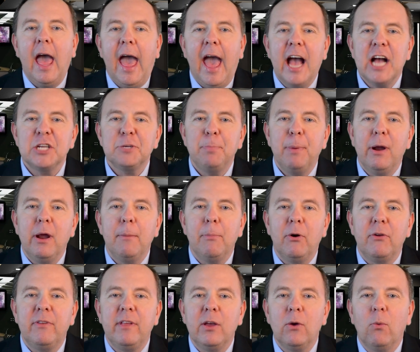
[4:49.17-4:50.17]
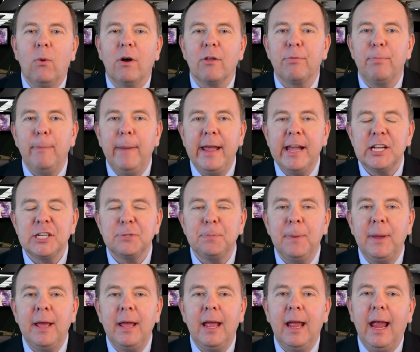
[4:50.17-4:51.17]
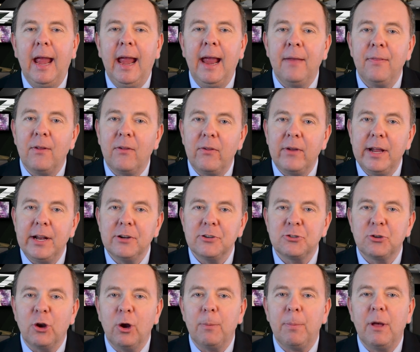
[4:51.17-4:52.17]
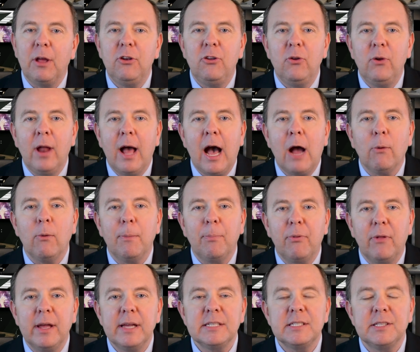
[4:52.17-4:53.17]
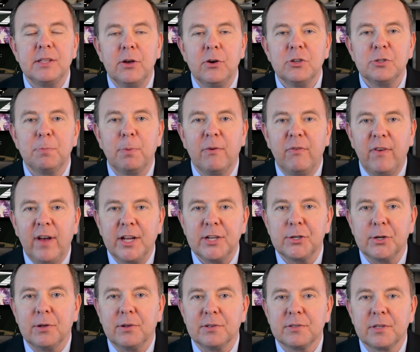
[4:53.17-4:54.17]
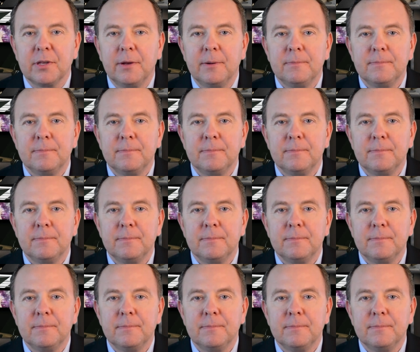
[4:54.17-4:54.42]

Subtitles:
Ashbury Boutique Wealth Management and the Leaders Group do not replace those professionals.